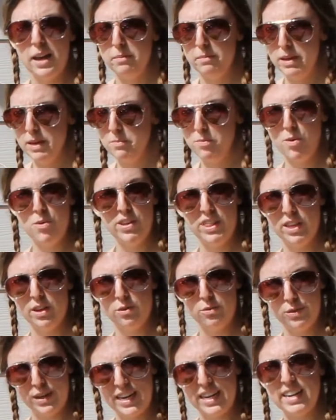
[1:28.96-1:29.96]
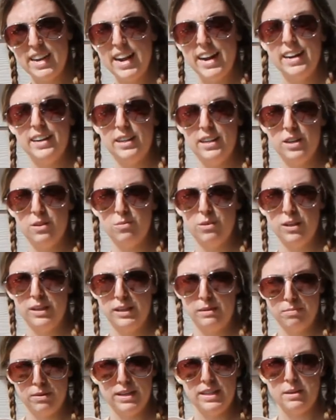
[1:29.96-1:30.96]
And people with a green hand can
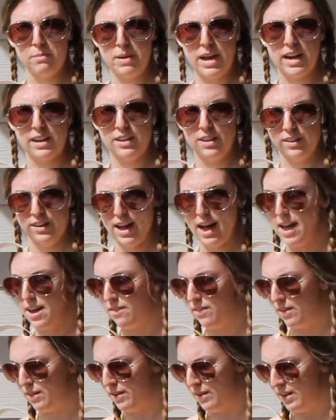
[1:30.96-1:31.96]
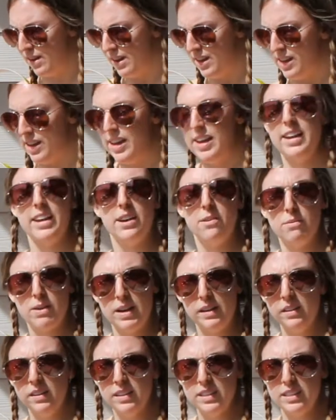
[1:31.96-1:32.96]
really bring them back to life. And I
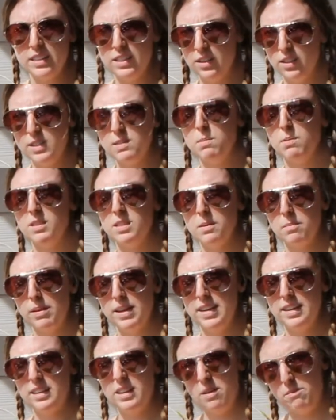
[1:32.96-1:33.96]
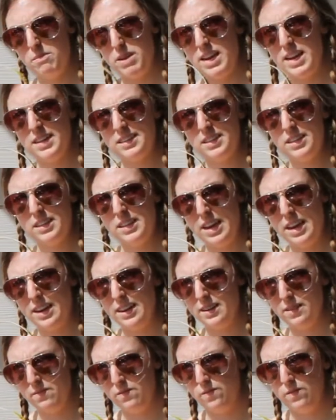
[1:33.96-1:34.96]
read on this, you're supposed to plant them 8 to
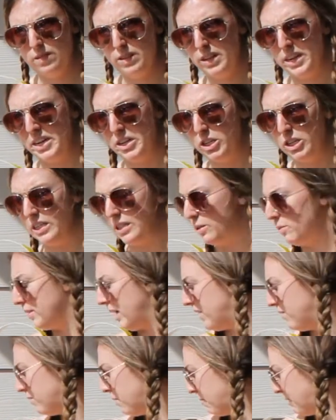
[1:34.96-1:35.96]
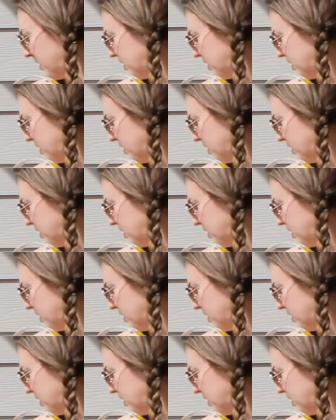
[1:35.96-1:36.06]
10 inches away